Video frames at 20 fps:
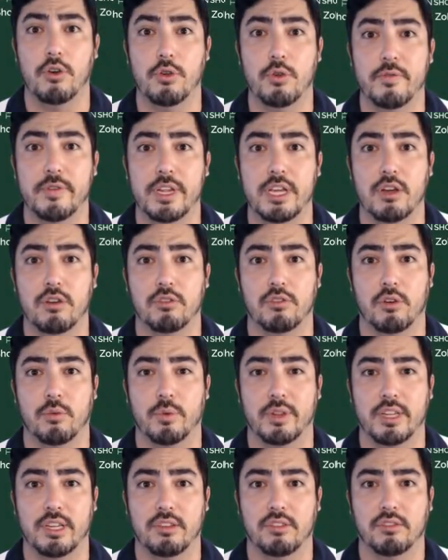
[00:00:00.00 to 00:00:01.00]
our new videos are
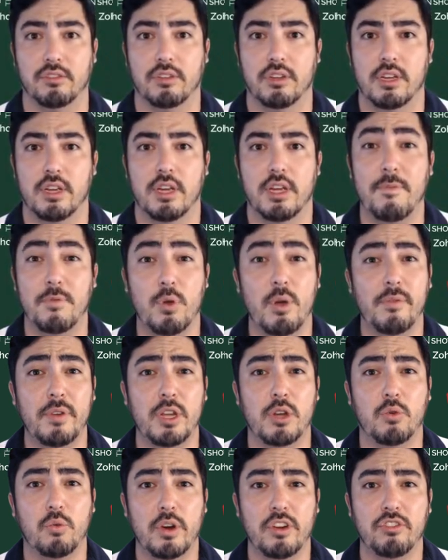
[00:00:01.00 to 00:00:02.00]
released. If you have
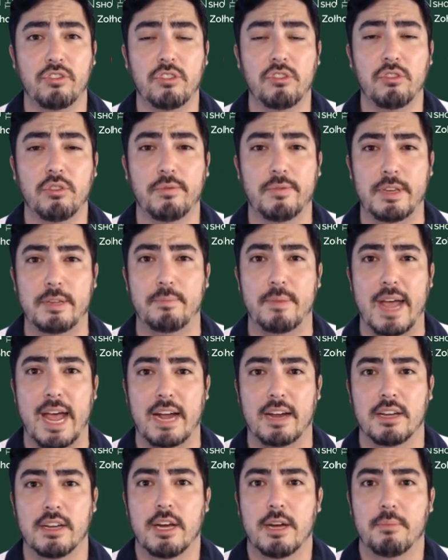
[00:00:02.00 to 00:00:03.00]
any questions or
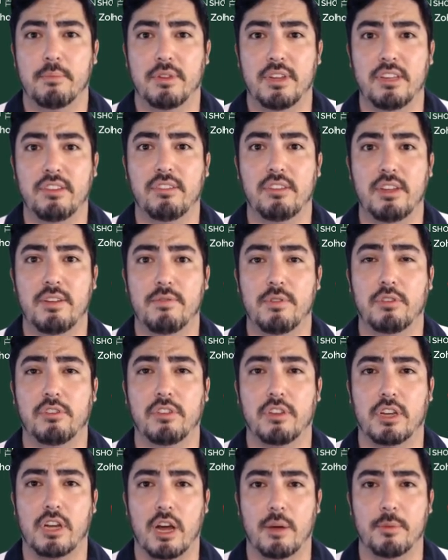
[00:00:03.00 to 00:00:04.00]
feedback, please leave those
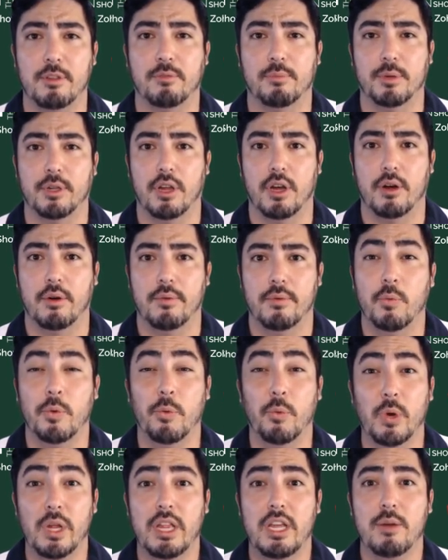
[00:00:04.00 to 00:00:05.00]
in the comments below. We
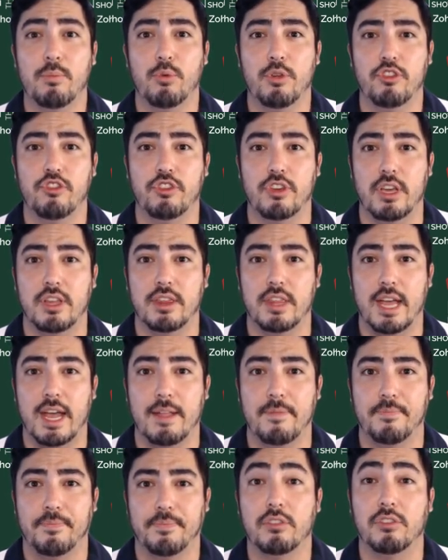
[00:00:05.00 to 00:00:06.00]
really appreciate
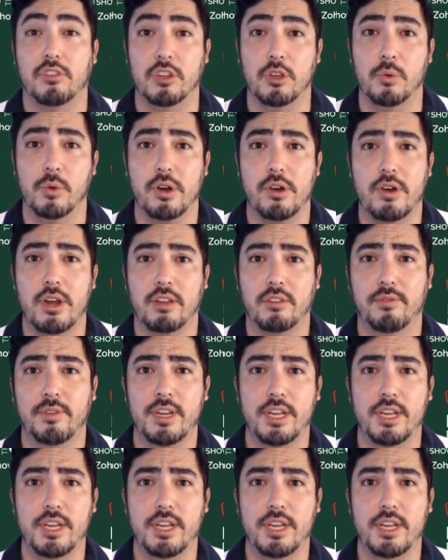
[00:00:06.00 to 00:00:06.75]
that. See you in our next